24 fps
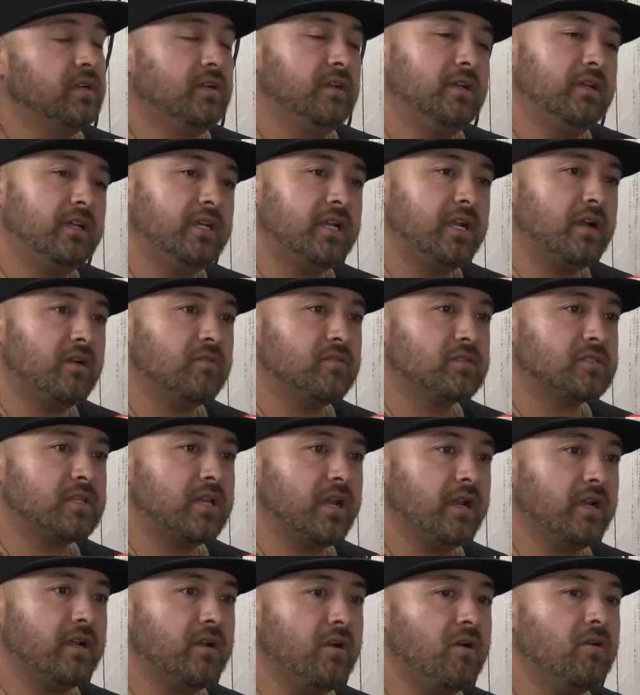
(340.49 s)
And I was
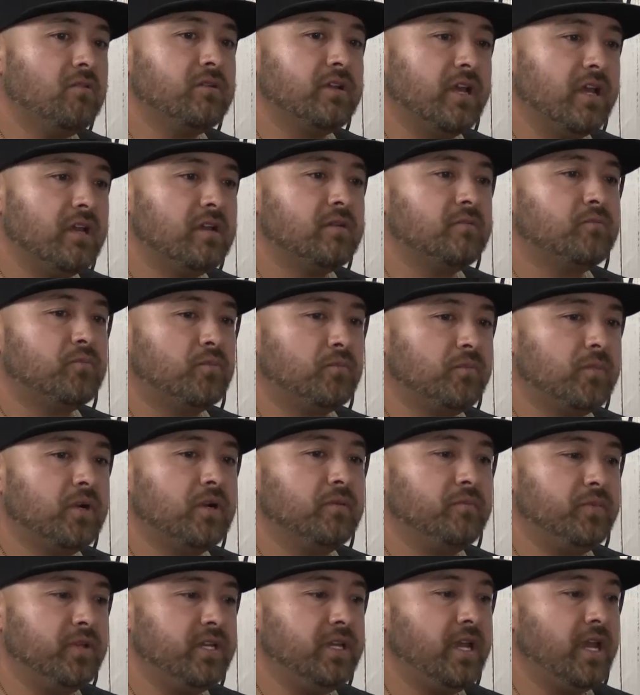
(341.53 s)
like, okay, a
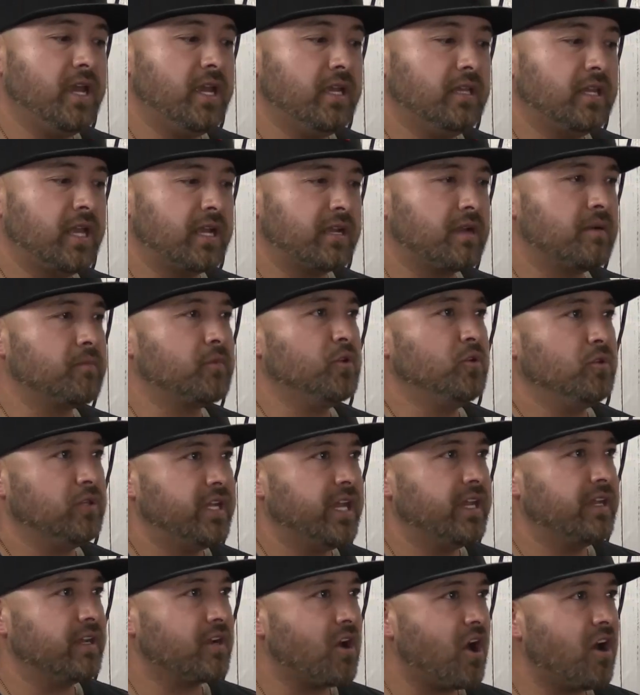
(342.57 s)
PA, like I'm
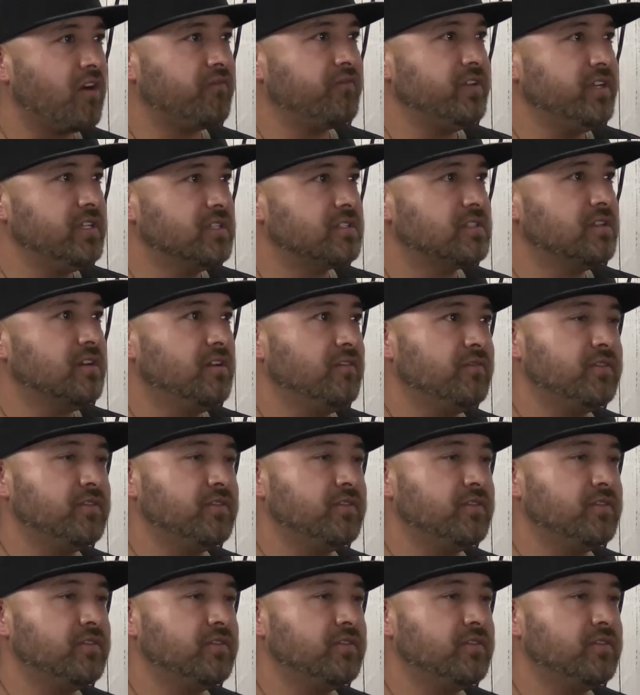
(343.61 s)
getting coffee and stuff.